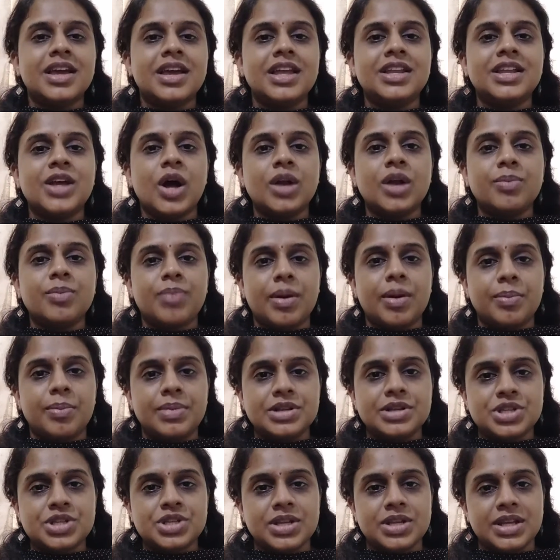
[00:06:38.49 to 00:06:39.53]
It got
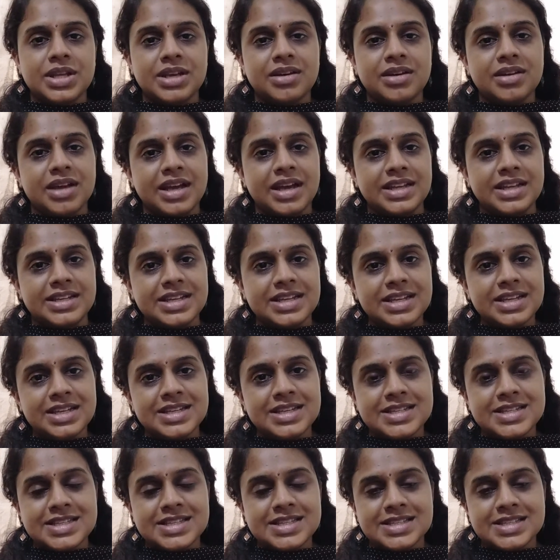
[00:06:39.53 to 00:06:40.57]
published in the year
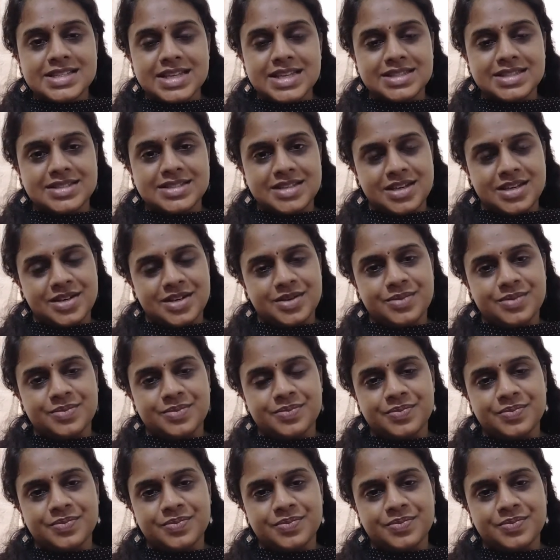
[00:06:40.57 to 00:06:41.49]
1916.